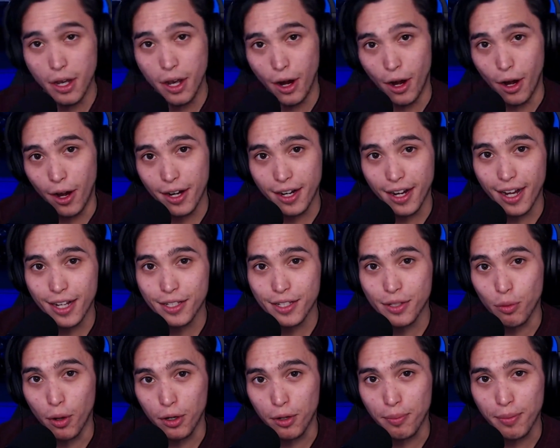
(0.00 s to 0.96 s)
All right, guys,
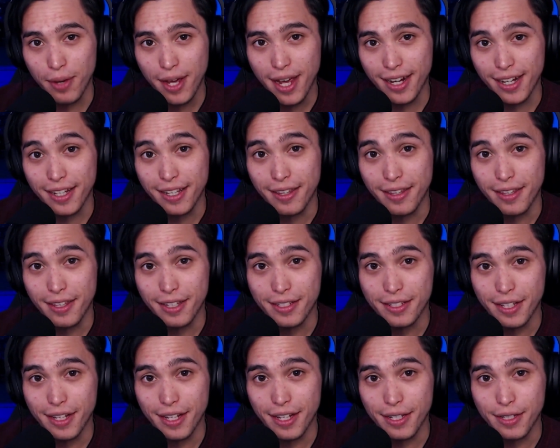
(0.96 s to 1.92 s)
welcome back. This
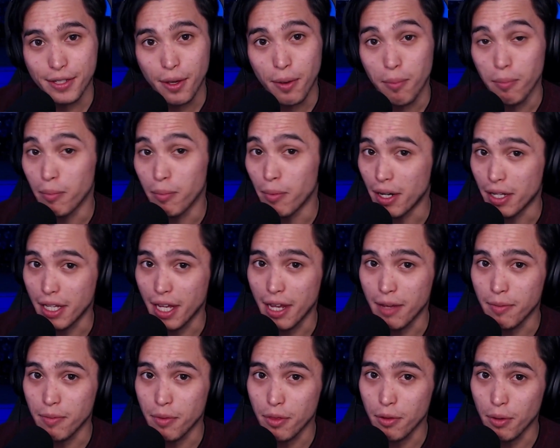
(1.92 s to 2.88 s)
is Money Game
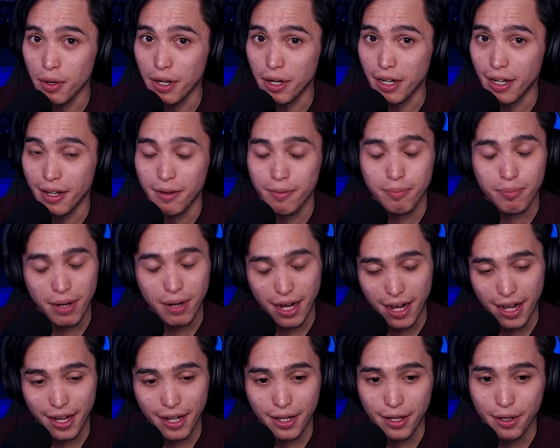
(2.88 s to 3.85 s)
3
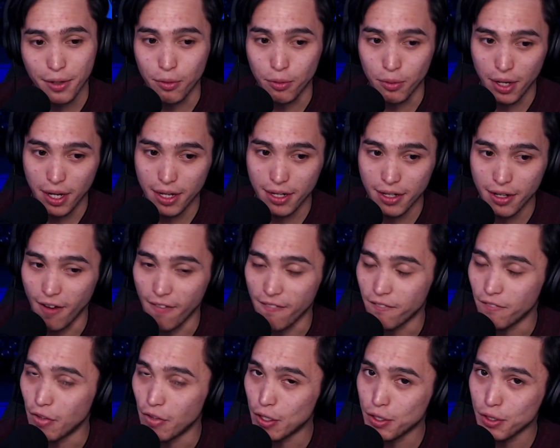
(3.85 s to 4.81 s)
by Ren
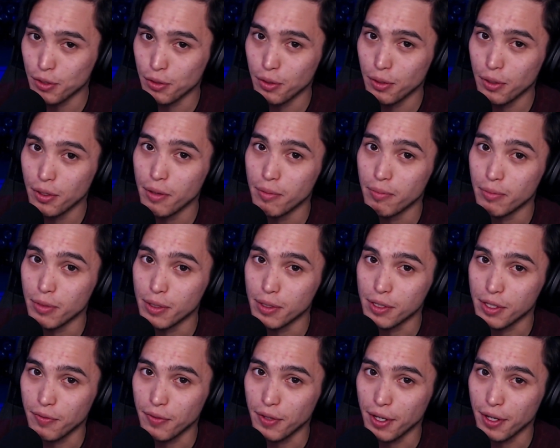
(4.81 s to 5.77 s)
official
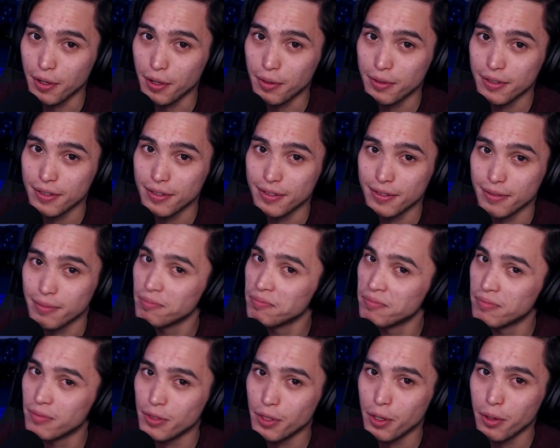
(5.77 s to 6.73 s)
music video.
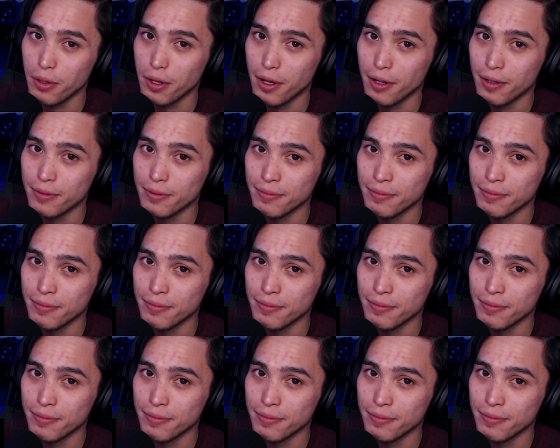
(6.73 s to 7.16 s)
Let's go, y'all.